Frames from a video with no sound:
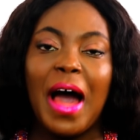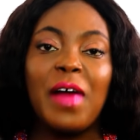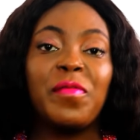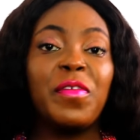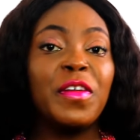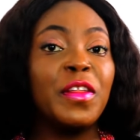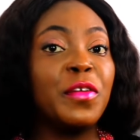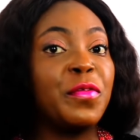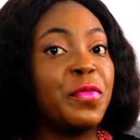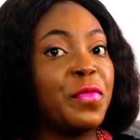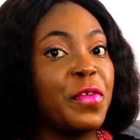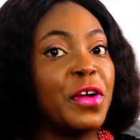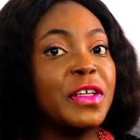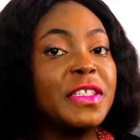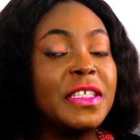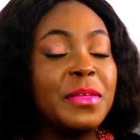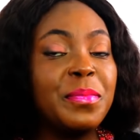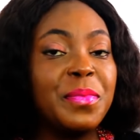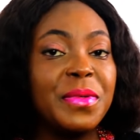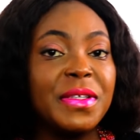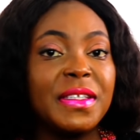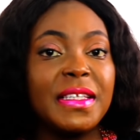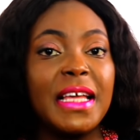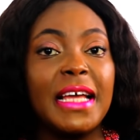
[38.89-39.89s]
And for the
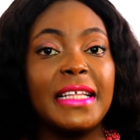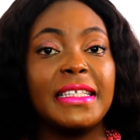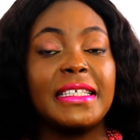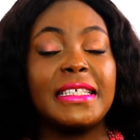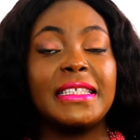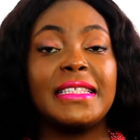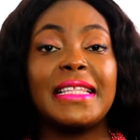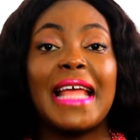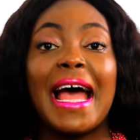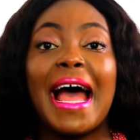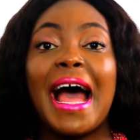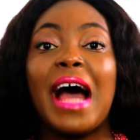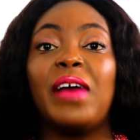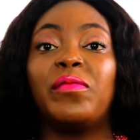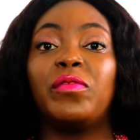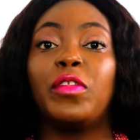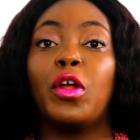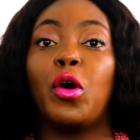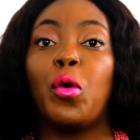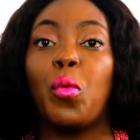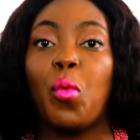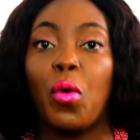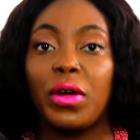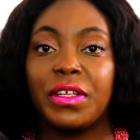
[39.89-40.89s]
40% that have
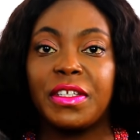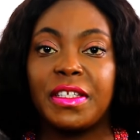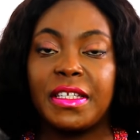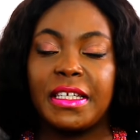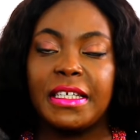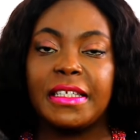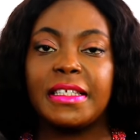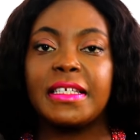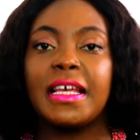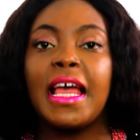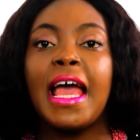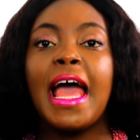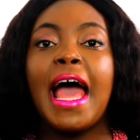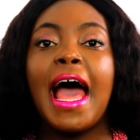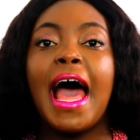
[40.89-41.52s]
not watched it,